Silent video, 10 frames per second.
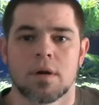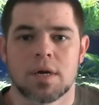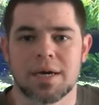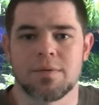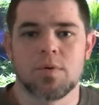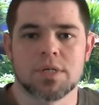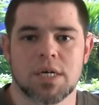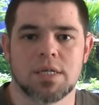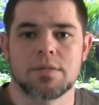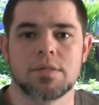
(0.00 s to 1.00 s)
kind of want
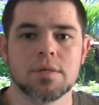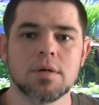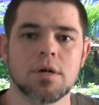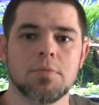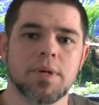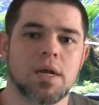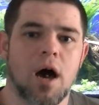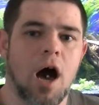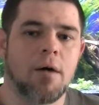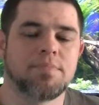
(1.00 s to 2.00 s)
to do a little bit
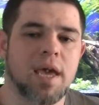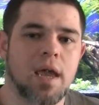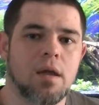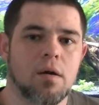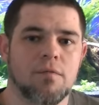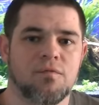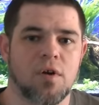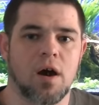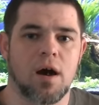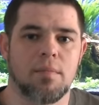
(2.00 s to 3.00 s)
of update
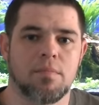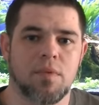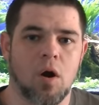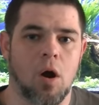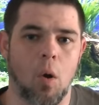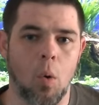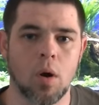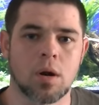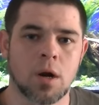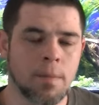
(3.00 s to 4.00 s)
from our
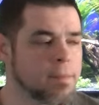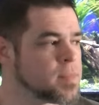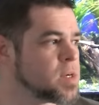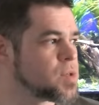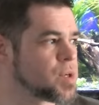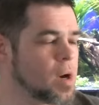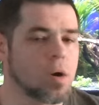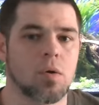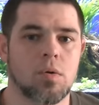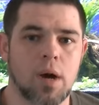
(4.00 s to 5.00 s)
order.
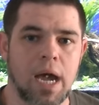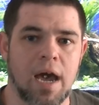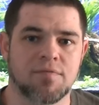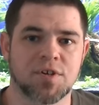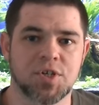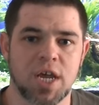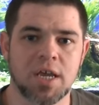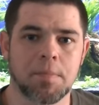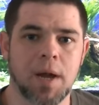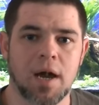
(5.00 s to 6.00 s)
So after
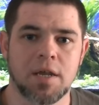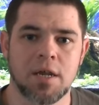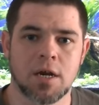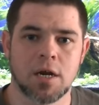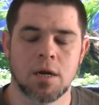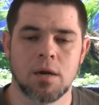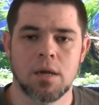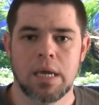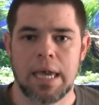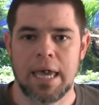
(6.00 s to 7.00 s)
Jacob got here,
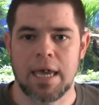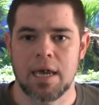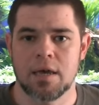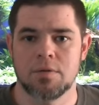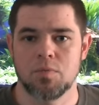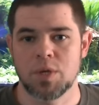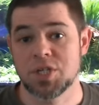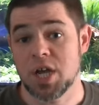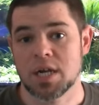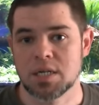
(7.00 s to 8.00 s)
and we
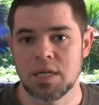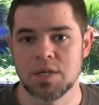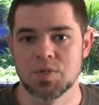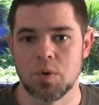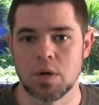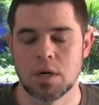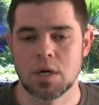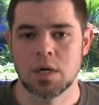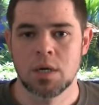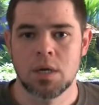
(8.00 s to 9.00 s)
checked his
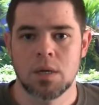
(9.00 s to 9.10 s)
order